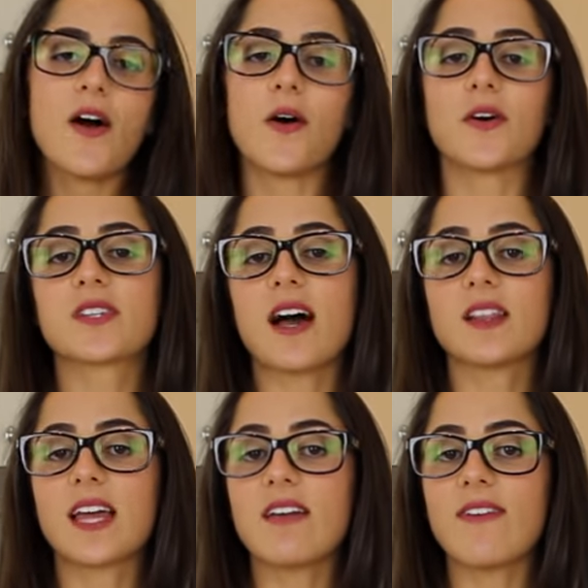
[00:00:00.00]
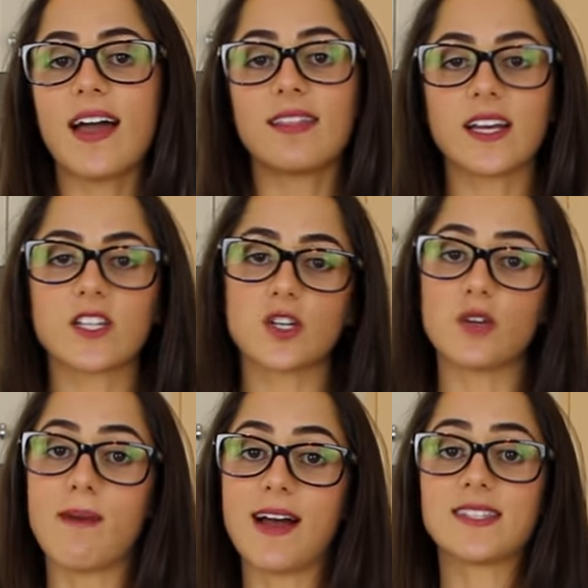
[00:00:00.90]
Also, I'll leave a link
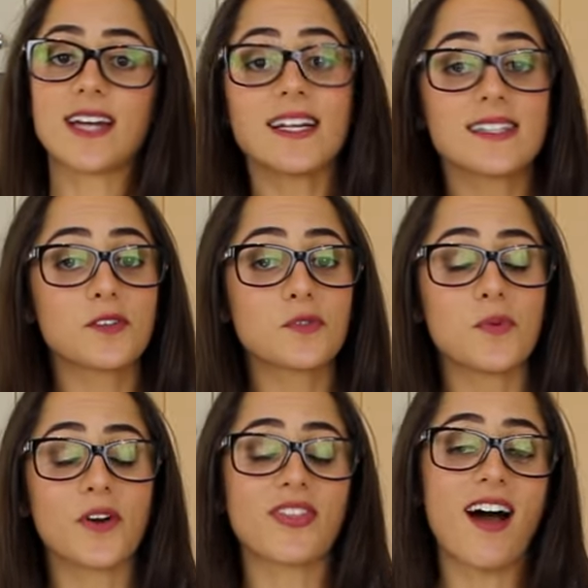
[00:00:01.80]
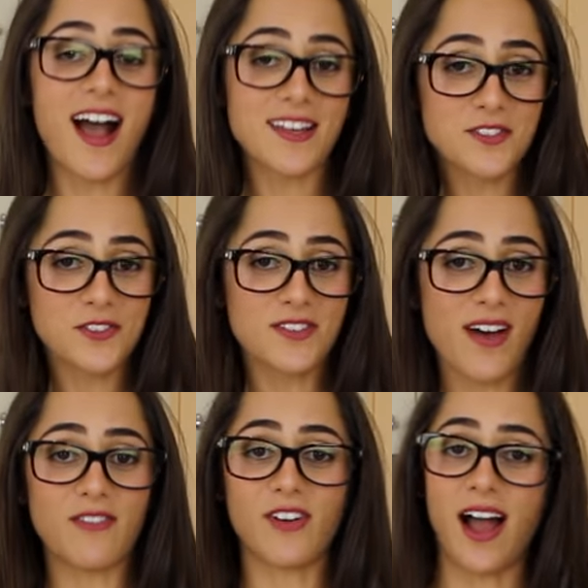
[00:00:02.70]
to my study skills book, The High School
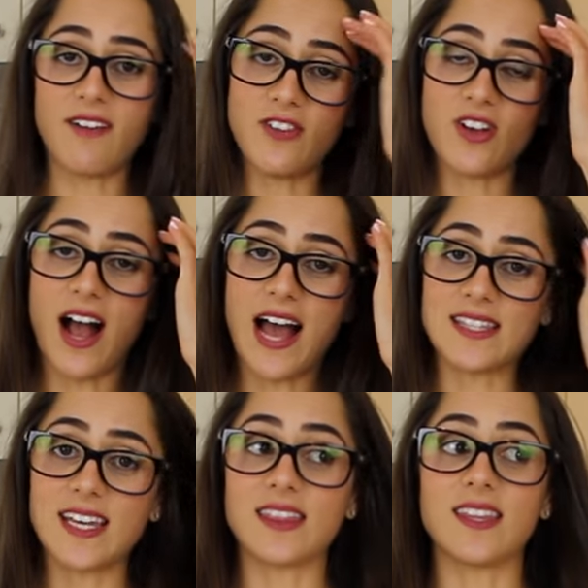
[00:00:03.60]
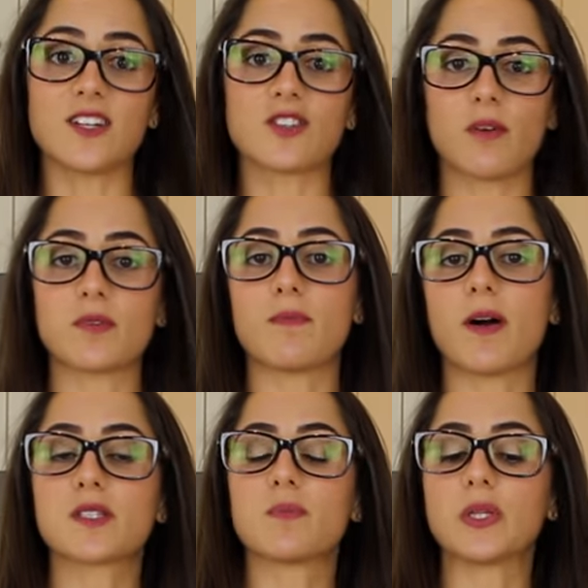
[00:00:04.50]
Survival Guide, for you guys in the description
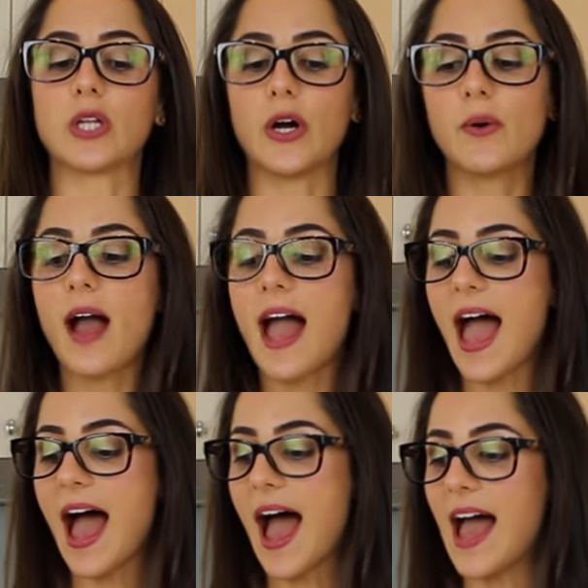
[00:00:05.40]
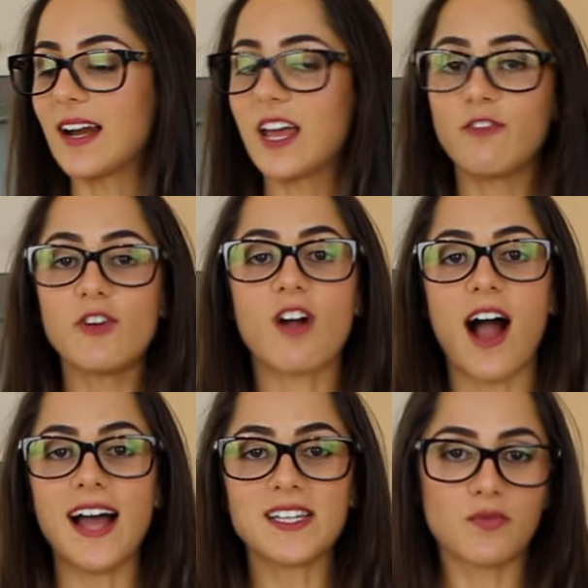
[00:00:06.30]
box below. And if you
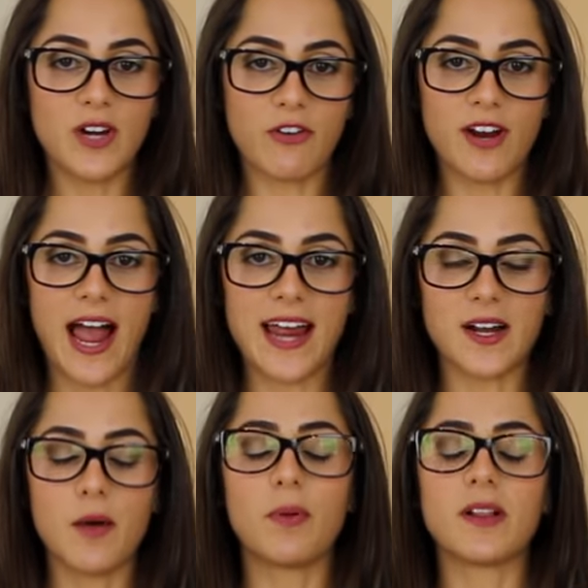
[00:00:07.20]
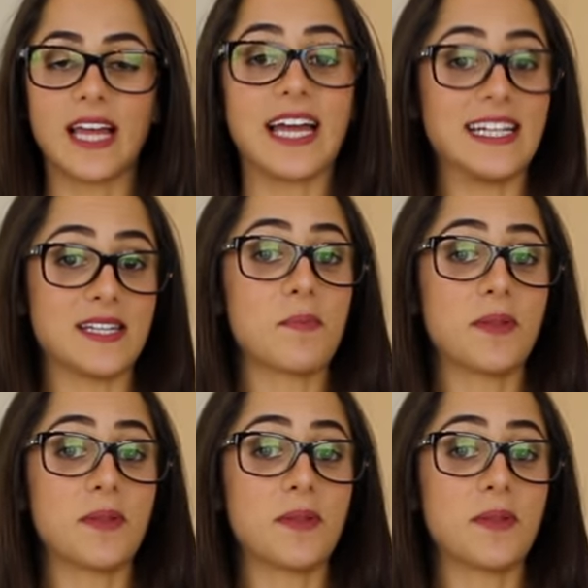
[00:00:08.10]
guys recreate, please